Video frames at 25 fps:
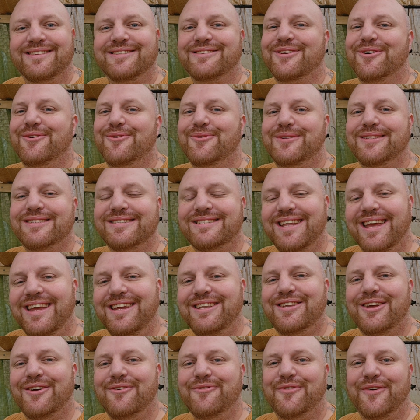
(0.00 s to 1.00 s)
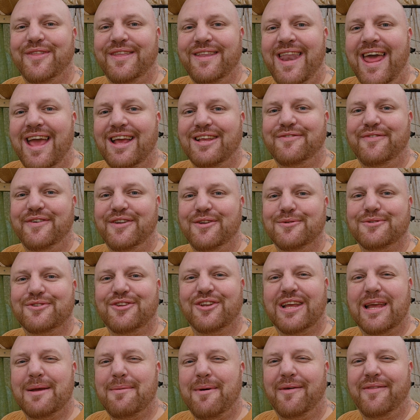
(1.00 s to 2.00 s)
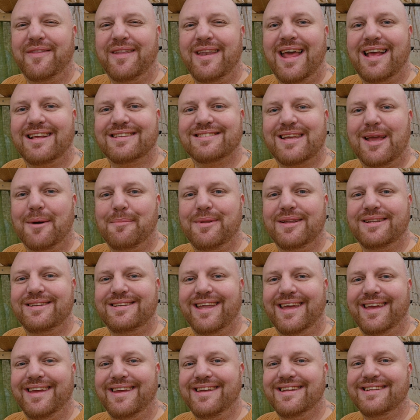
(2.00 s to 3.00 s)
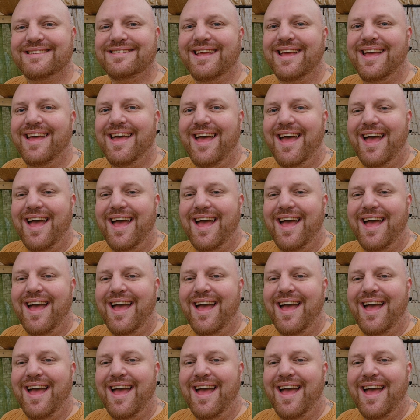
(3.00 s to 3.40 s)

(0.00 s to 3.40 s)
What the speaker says: So stay tuned for the next video. It's going to come out in the next couple of days,